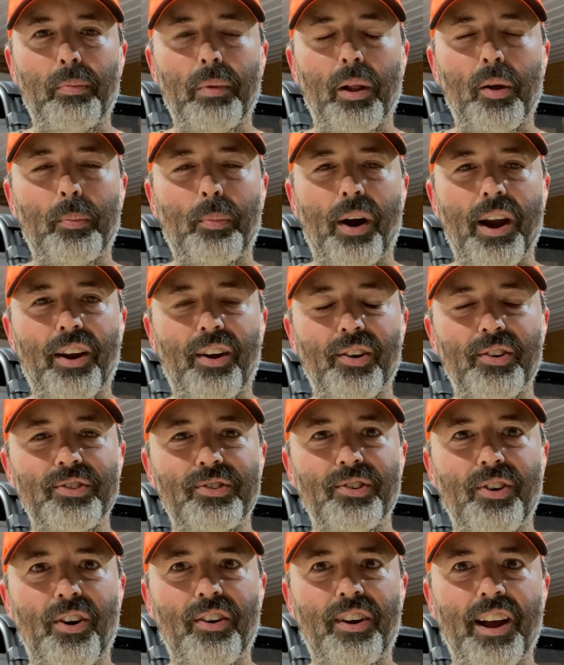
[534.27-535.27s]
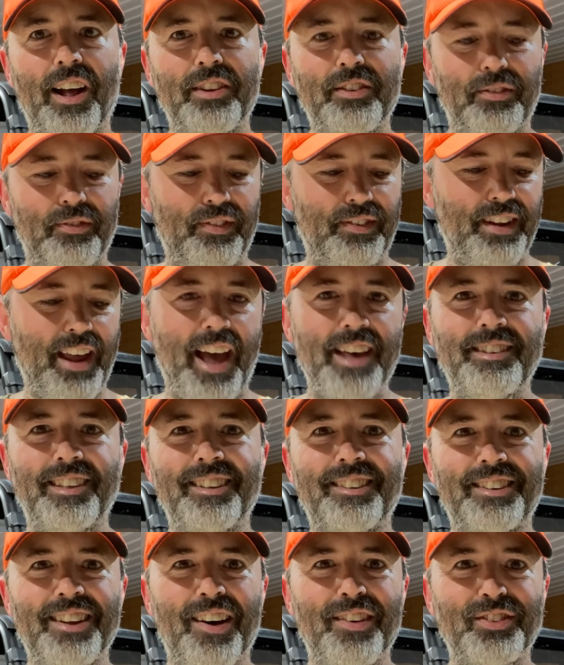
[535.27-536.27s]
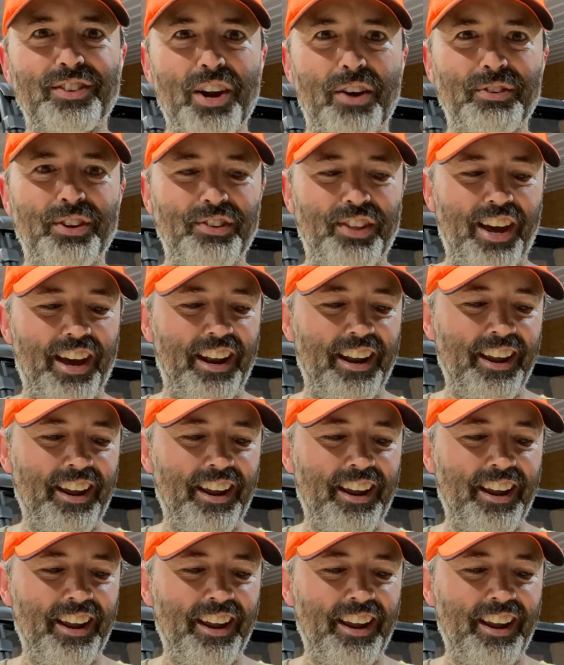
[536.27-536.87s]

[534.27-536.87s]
blow breakers, do all kinds of nasty stuff, so don't do that.